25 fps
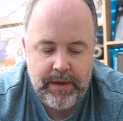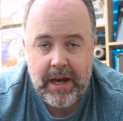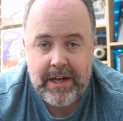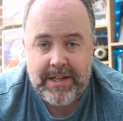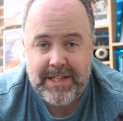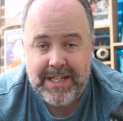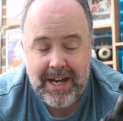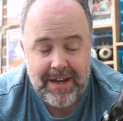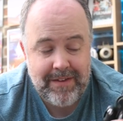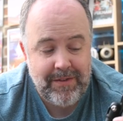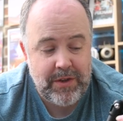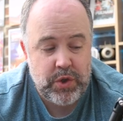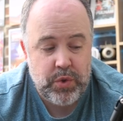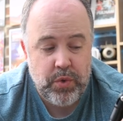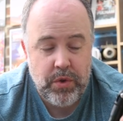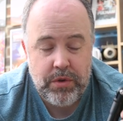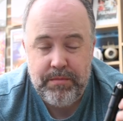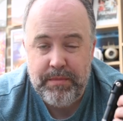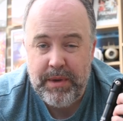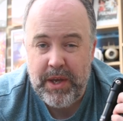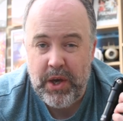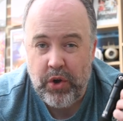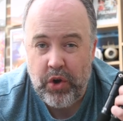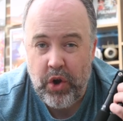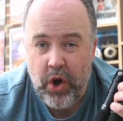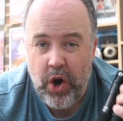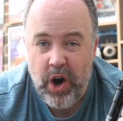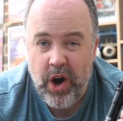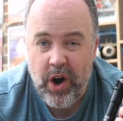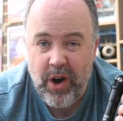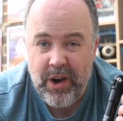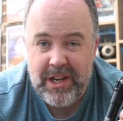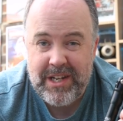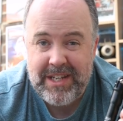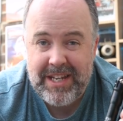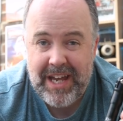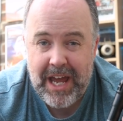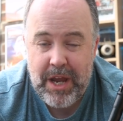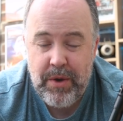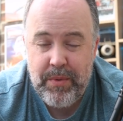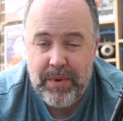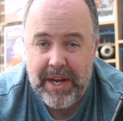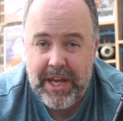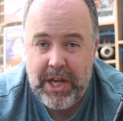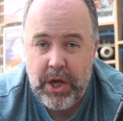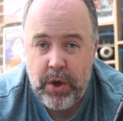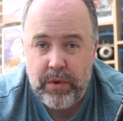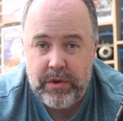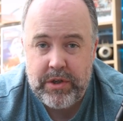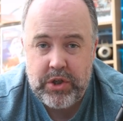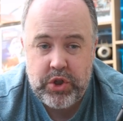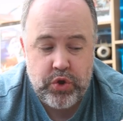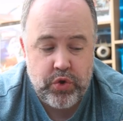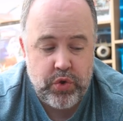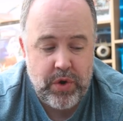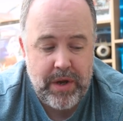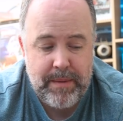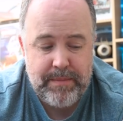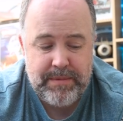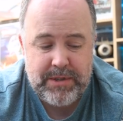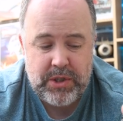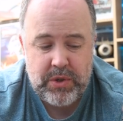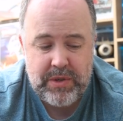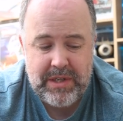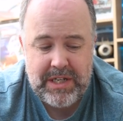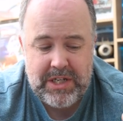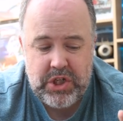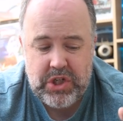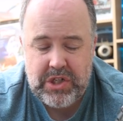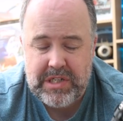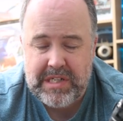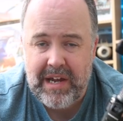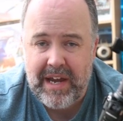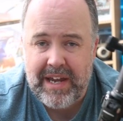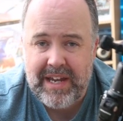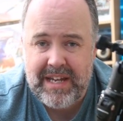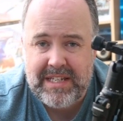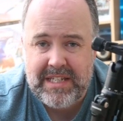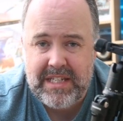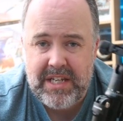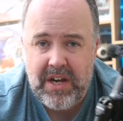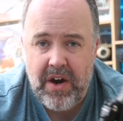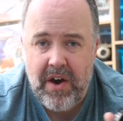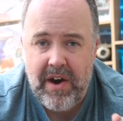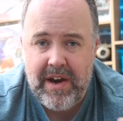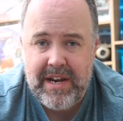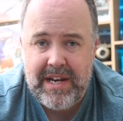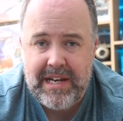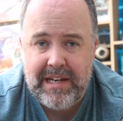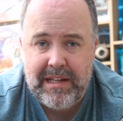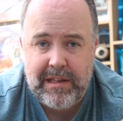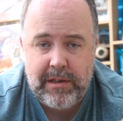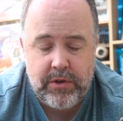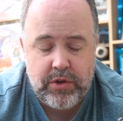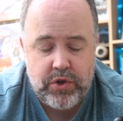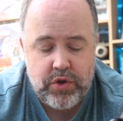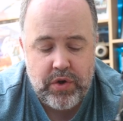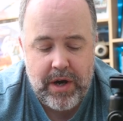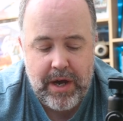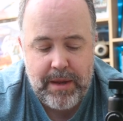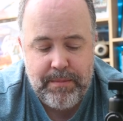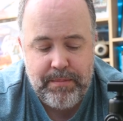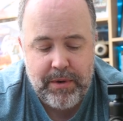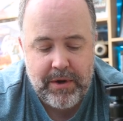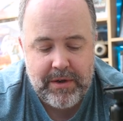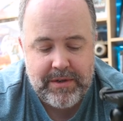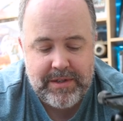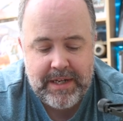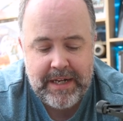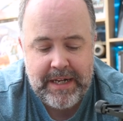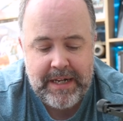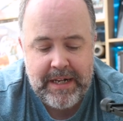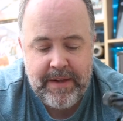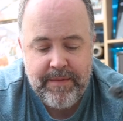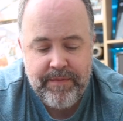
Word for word: I take this with me on holiday when I go on trips because it's just like a tiny little tripod.